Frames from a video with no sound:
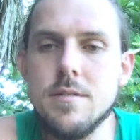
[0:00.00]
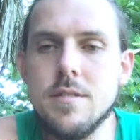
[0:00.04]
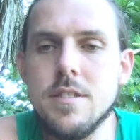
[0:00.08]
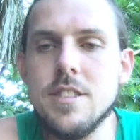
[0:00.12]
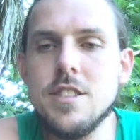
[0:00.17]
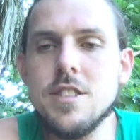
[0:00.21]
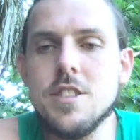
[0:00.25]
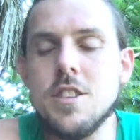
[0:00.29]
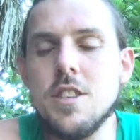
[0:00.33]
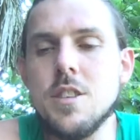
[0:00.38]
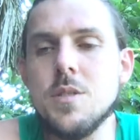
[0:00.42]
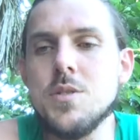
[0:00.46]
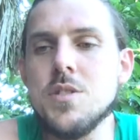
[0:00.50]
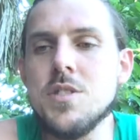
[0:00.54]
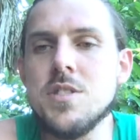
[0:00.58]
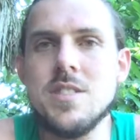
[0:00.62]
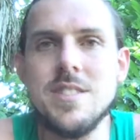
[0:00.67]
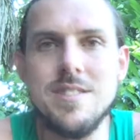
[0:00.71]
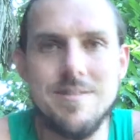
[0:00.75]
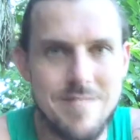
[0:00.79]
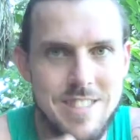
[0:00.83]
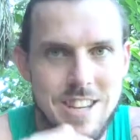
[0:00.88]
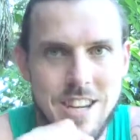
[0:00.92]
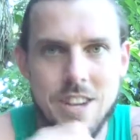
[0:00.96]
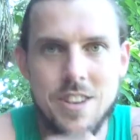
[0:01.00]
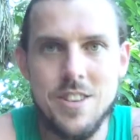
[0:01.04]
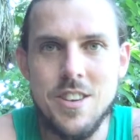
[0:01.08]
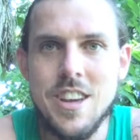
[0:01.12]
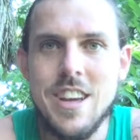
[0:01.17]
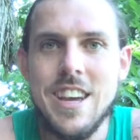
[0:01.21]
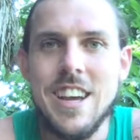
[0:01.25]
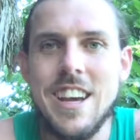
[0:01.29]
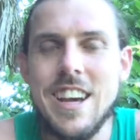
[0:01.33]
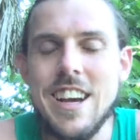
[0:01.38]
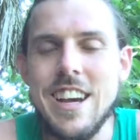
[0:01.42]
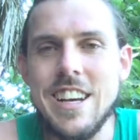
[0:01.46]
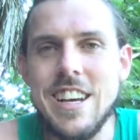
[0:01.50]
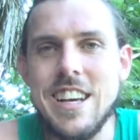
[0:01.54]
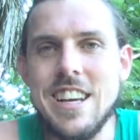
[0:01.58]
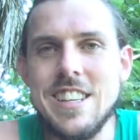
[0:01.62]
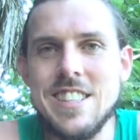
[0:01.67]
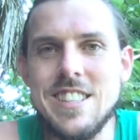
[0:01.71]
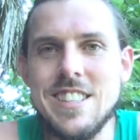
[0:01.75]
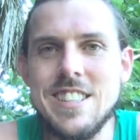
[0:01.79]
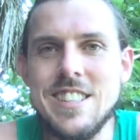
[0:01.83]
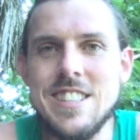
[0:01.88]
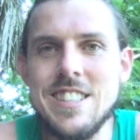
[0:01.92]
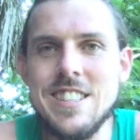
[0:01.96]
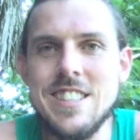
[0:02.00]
sort of I guess